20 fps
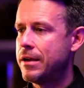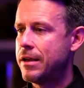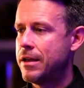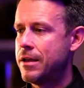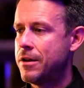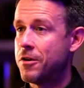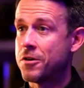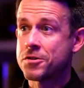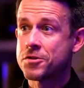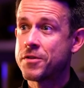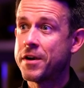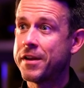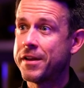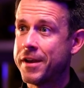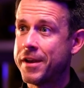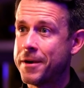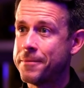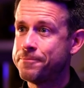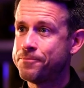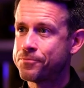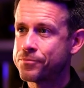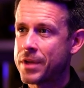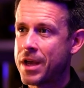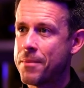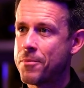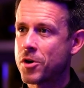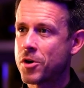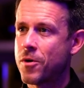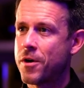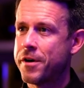in Australia
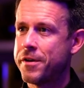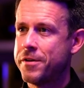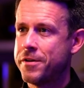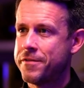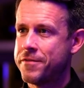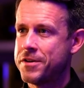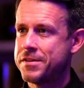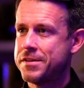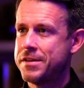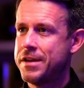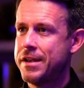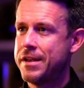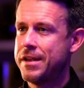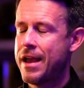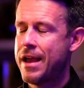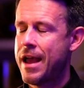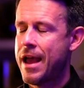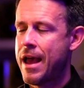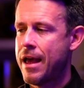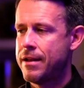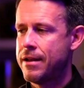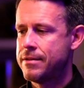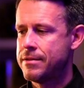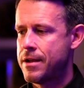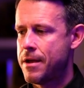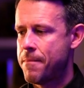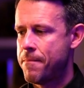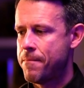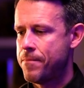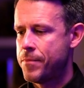at Macquarie University. And
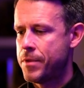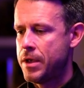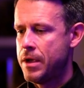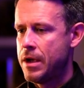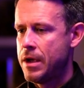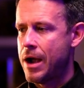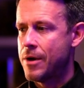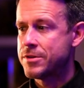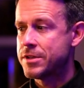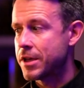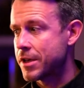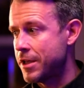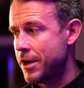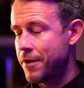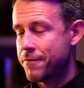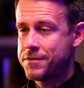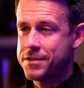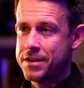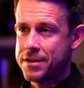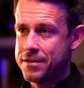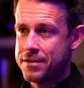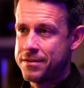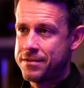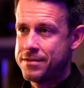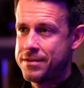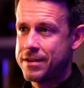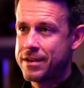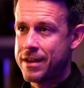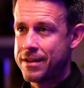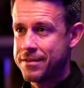I was lucky enough
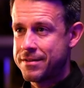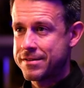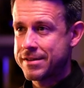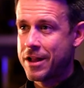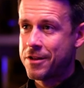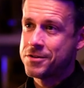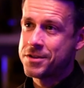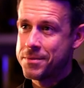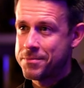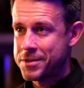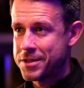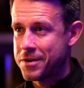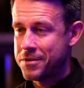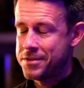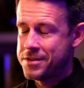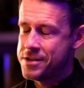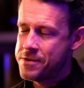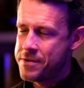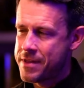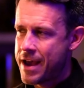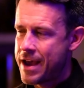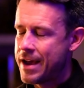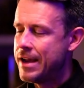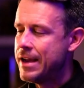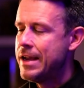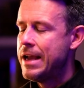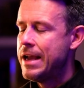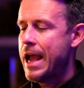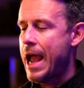to get the scholarship to go do that.